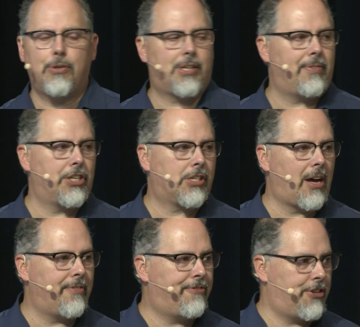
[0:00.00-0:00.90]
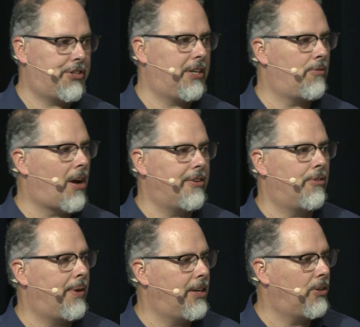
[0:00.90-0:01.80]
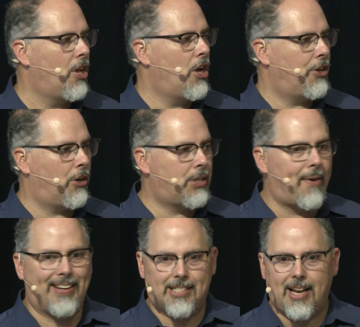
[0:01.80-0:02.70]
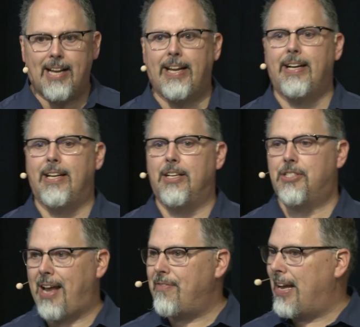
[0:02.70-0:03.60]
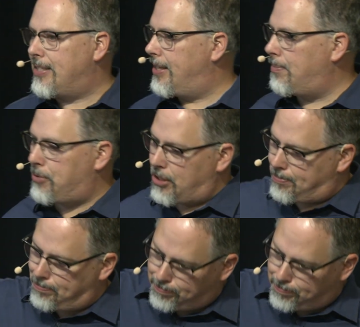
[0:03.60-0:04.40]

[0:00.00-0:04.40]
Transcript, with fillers: who's ever just gone fishing, rod and reel, knows how exciting it is to have that tip just